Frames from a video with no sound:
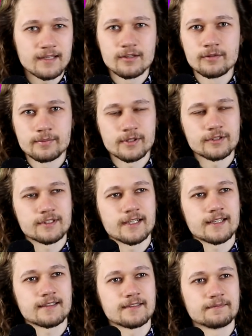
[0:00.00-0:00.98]
a new
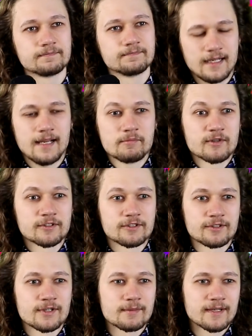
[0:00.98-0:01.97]
project. I'm not
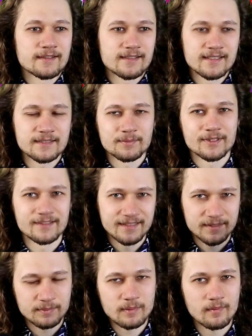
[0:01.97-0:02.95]
sure about this, but
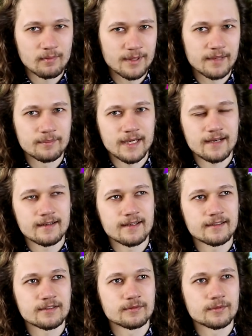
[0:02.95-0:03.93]
it's probably a bad
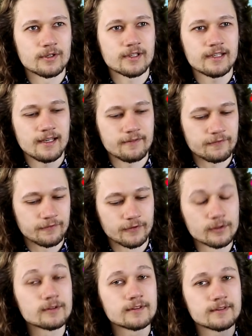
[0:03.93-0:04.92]
idea to work a full